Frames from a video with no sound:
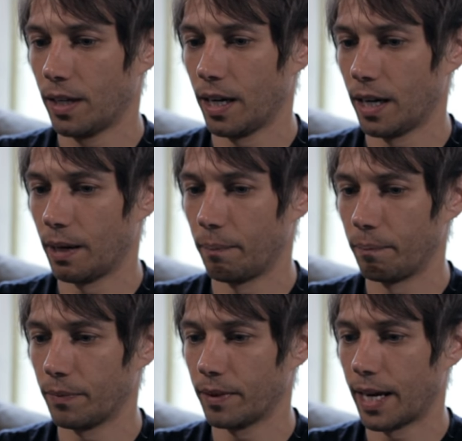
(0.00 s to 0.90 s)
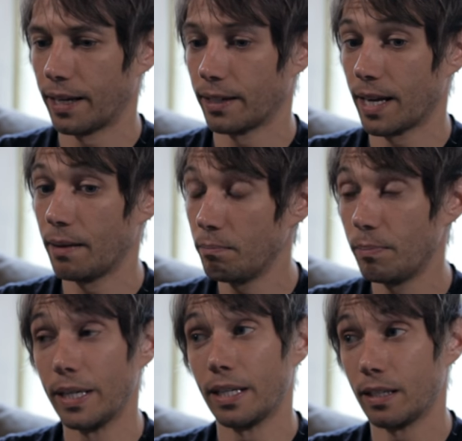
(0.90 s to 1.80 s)
um, that can
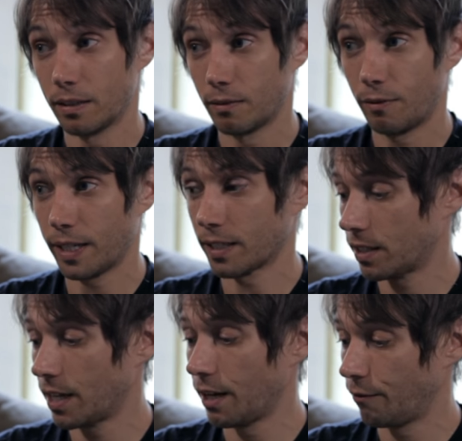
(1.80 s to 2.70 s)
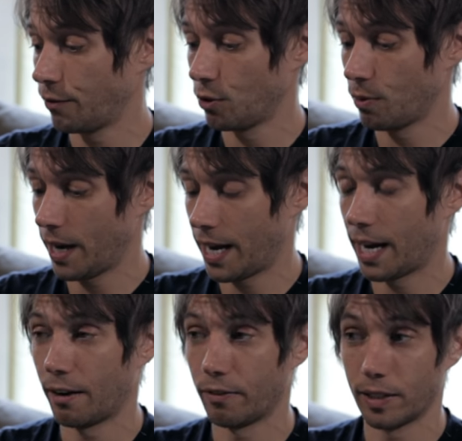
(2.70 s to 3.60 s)
be fixed if you
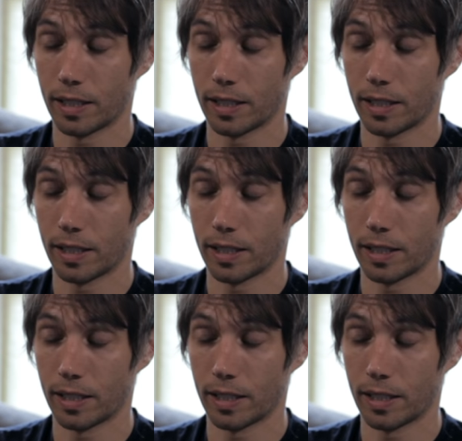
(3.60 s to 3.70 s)
have a